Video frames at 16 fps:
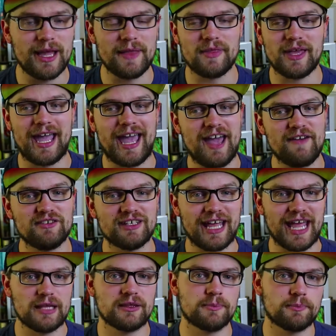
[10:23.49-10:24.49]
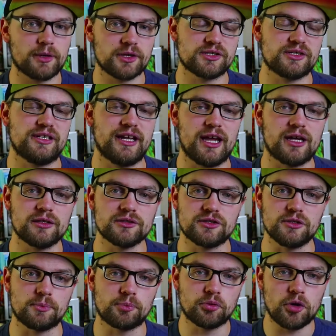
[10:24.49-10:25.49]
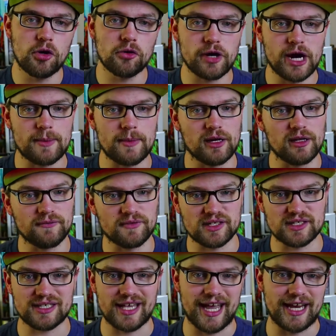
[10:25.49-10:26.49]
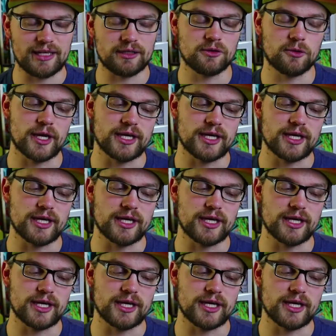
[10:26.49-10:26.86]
and they haven't had the personnel to program all of the side